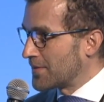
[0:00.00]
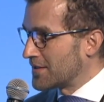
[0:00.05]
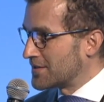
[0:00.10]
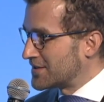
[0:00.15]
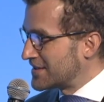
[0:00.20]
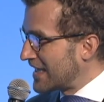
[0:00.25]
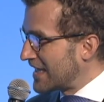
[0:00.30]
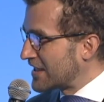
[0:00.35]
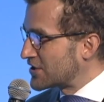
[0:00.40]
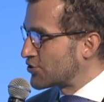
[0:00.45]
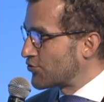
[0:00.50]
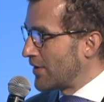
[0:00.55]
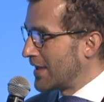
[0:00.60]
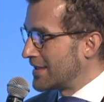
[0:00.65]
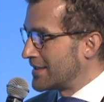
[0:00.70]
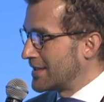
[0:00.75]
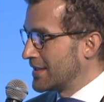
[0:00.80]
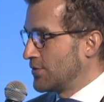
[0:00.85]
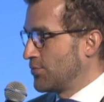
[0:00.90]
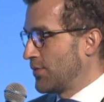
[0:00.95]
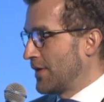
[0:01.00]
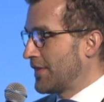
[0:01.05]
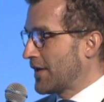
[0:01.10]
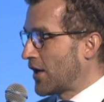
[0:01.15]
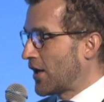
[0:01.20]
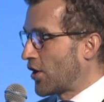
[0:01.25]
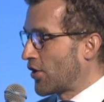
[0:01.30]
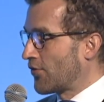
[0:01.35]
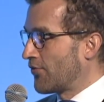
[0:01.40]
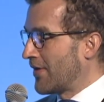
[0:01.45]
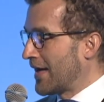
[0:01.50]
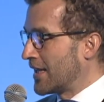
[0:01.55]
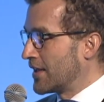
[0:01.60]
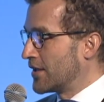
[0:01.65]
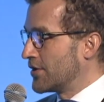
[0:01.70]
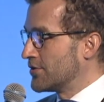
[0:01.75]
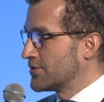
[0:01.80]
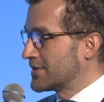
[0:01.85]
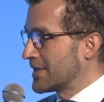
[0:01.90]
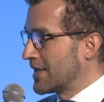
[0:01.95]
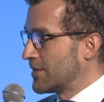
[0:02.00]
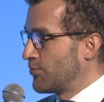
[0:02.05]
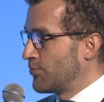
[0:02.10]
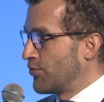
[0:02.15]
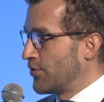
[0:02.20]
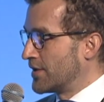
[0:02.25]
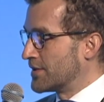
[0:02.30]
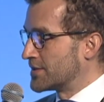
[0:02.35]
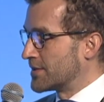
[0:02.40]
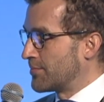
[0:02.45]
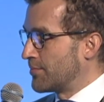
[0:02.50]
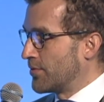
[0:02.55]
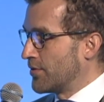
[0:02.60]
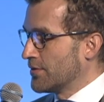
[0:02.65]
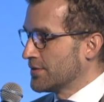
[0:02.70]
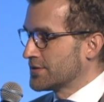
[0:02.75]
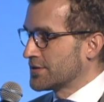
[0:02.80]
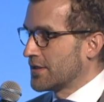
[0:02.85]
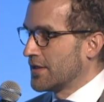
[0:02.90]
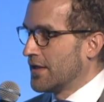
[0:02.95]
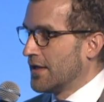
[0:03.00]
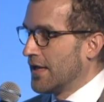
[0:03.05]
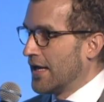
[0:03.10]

saturated with our values and principles,